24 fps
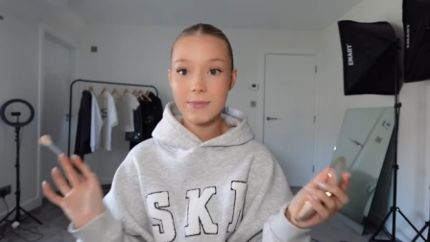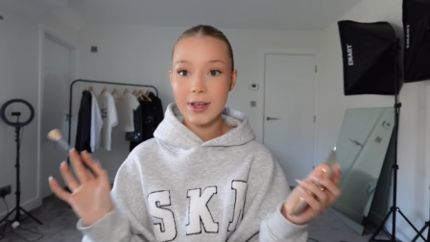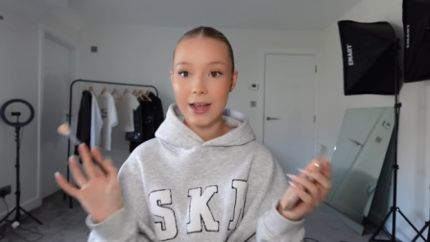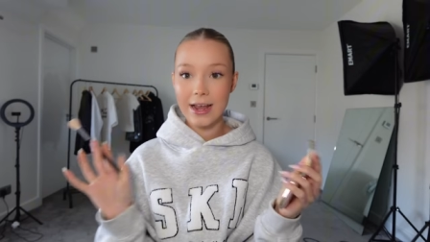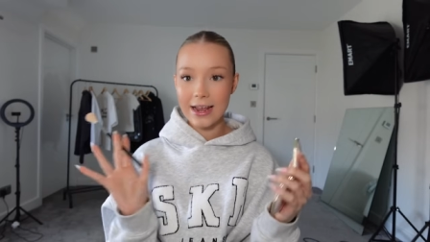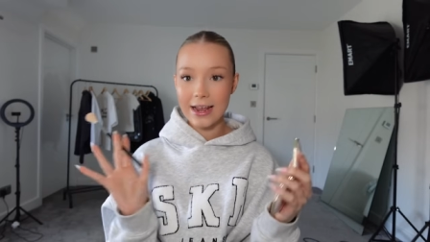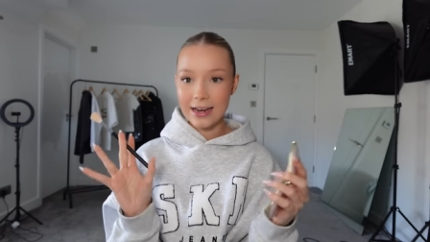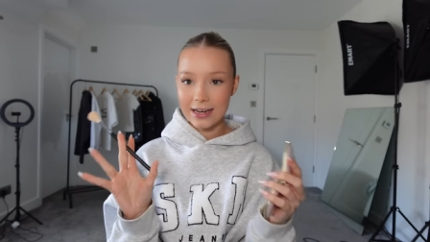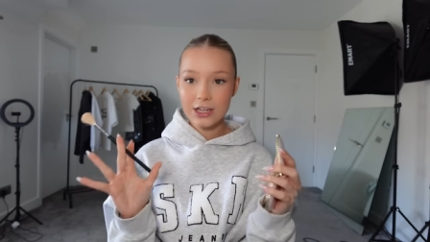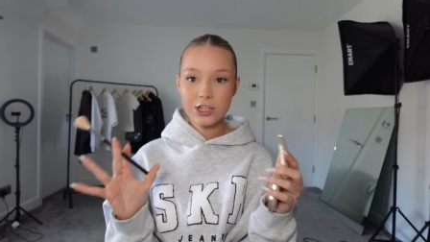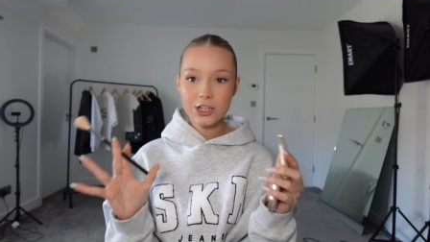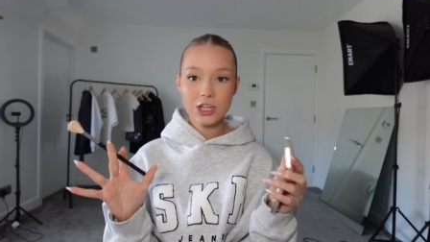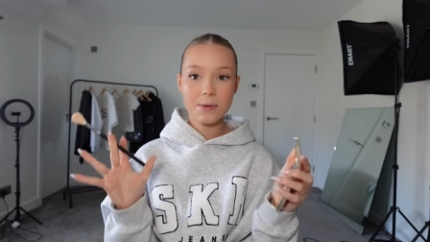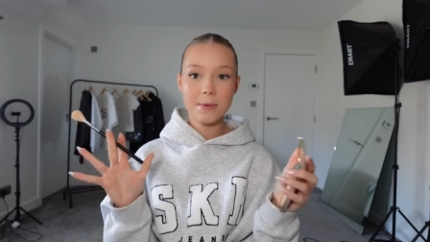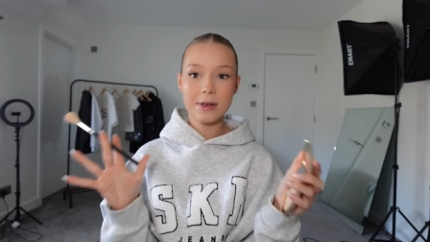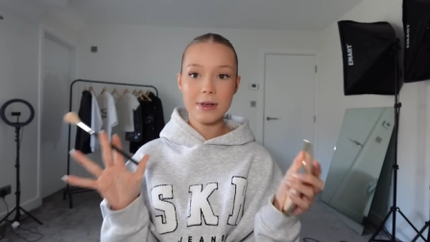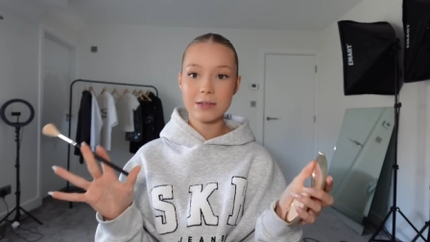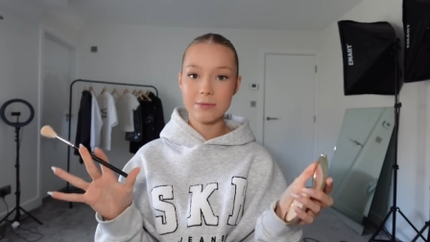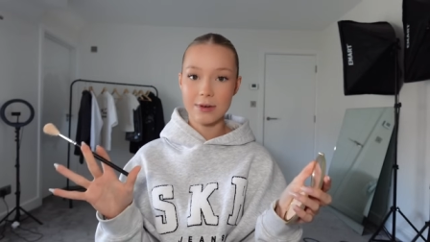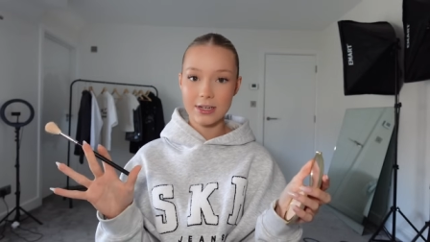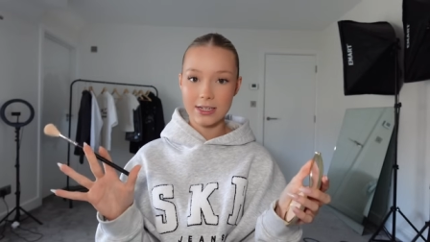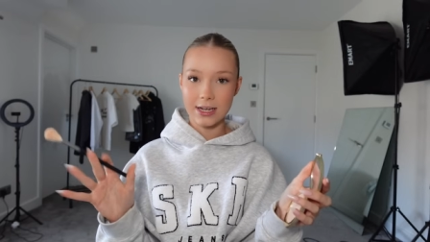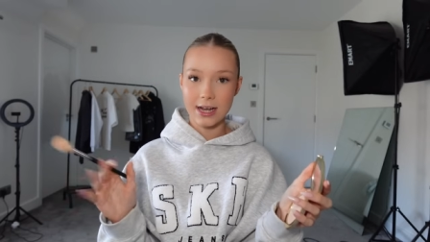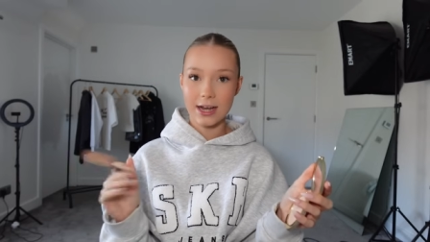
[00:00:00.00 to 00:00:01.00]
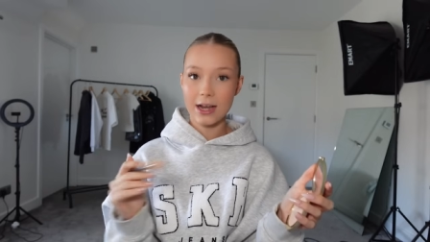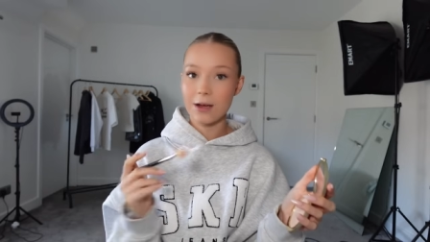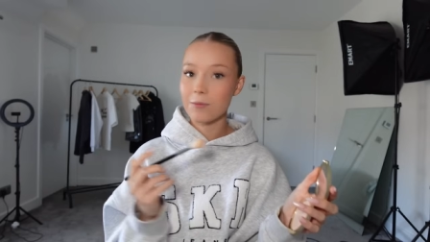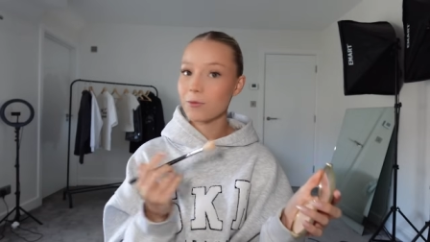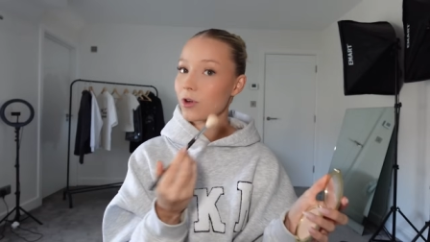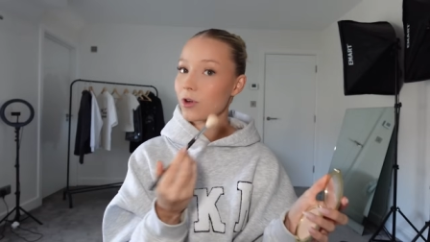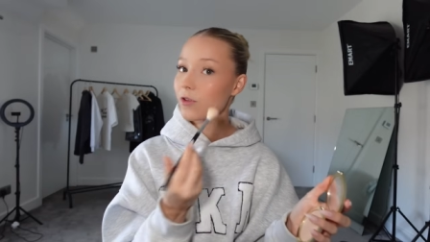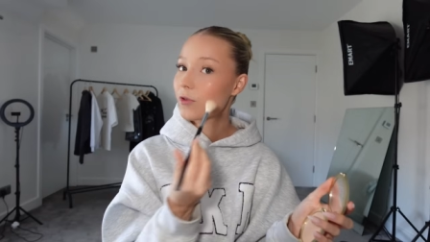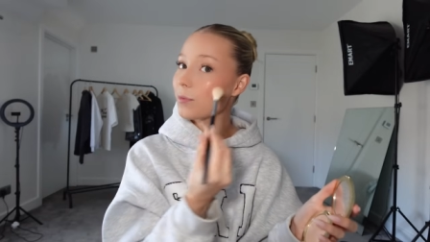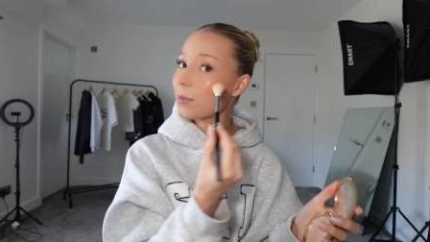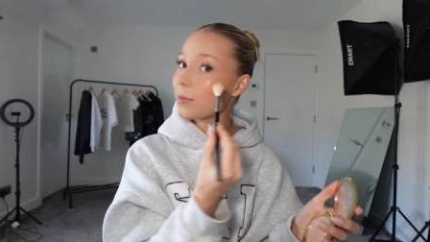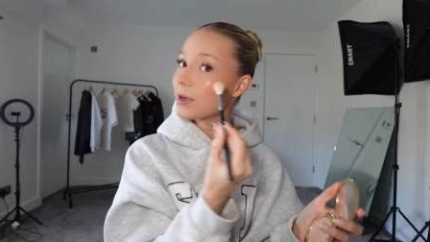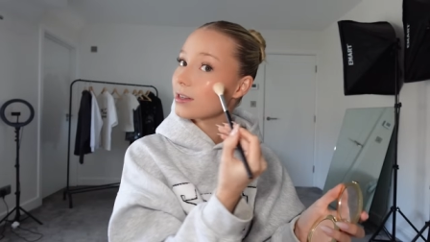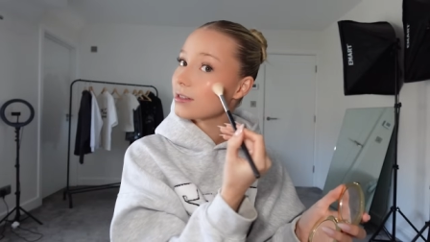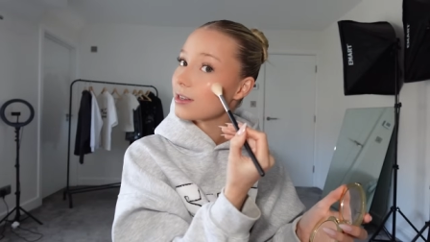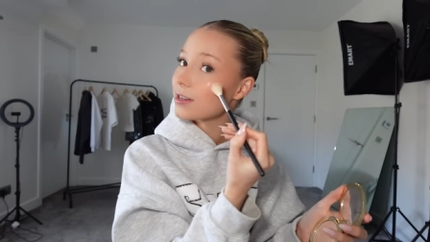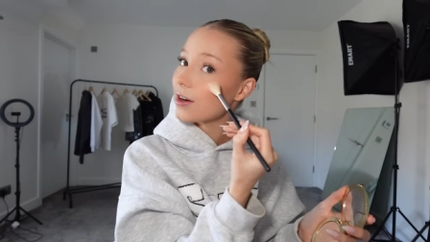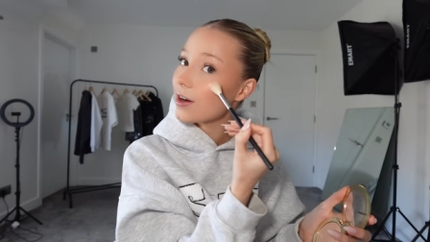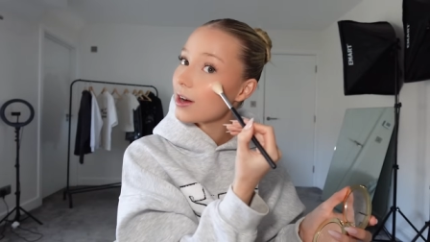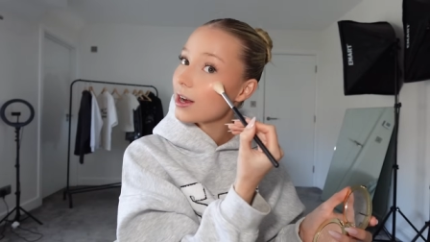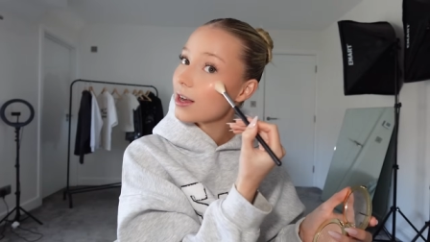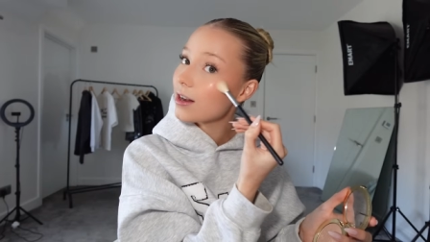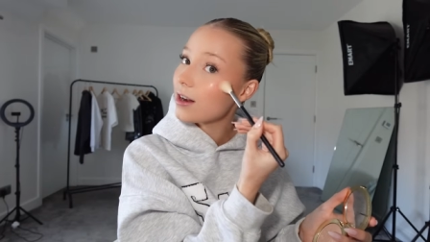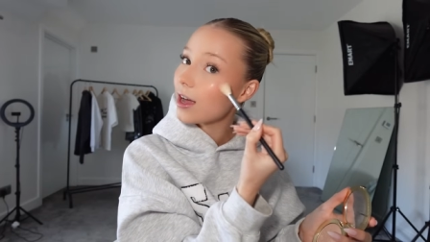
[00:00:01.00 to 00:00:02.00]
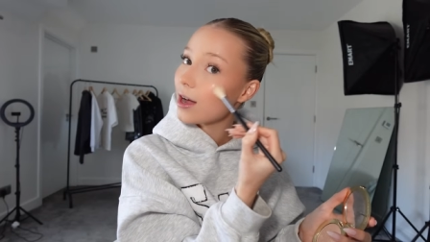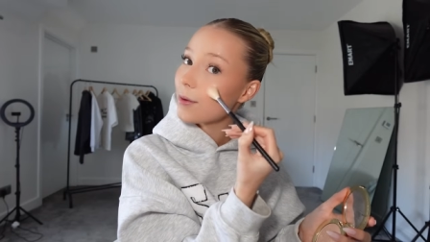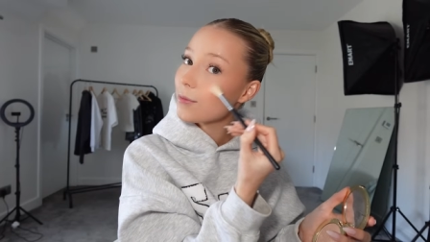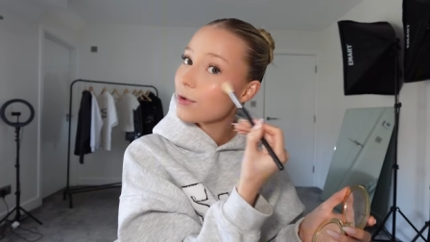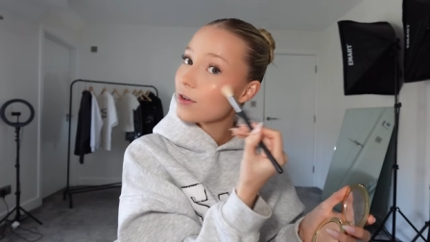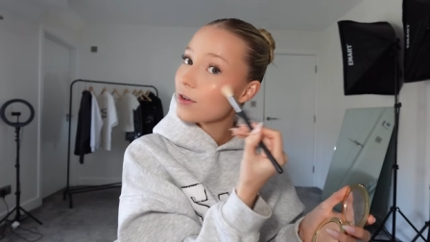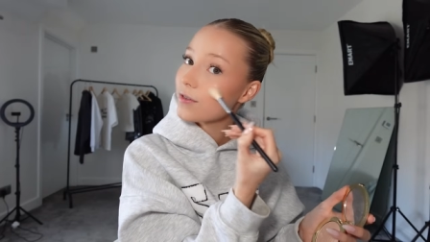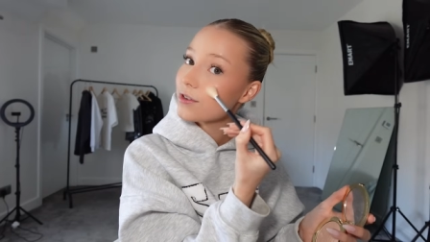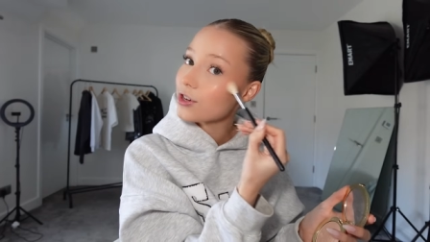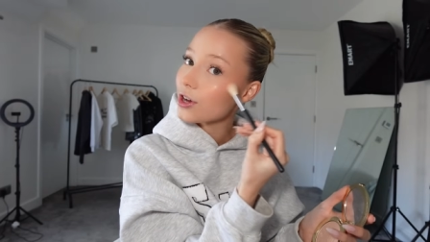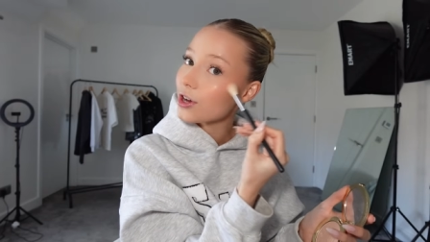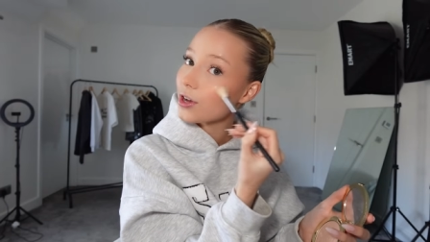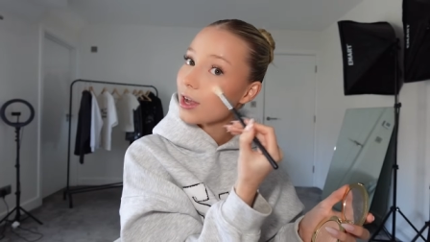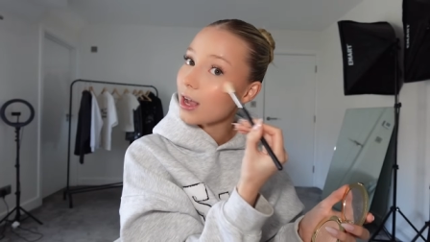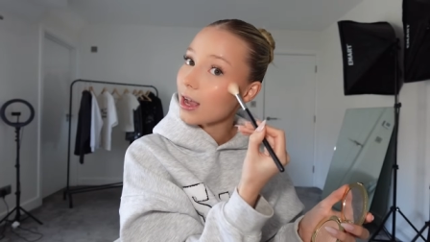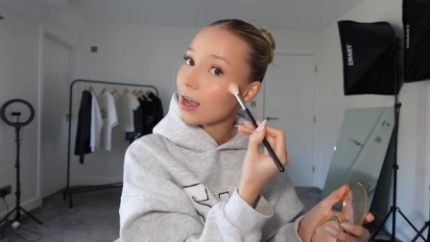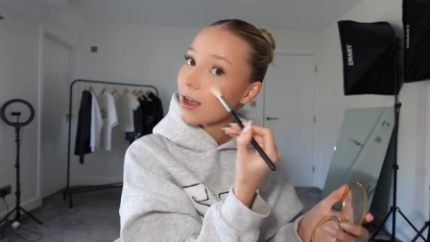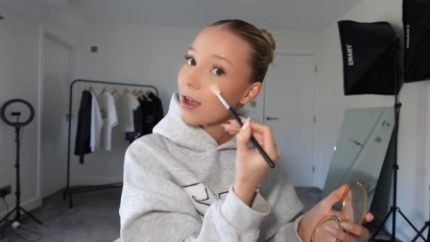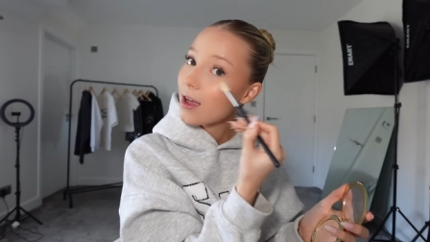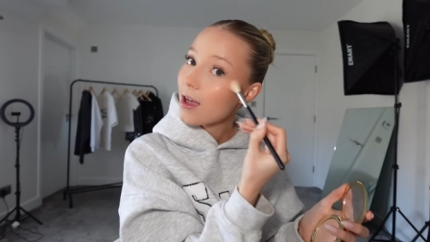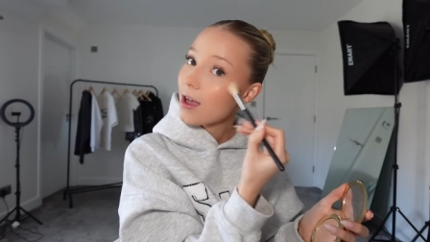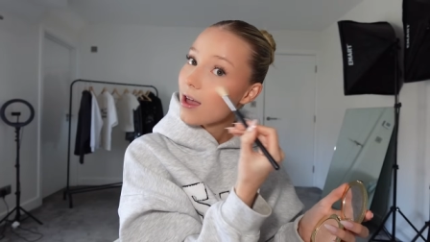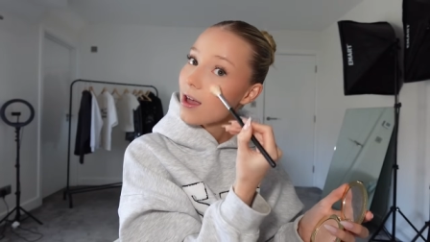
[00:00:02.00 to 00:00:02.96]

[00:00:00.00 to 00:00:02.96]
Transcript: It literally makes my day. I'm not even being serious. Like I'm not even joking.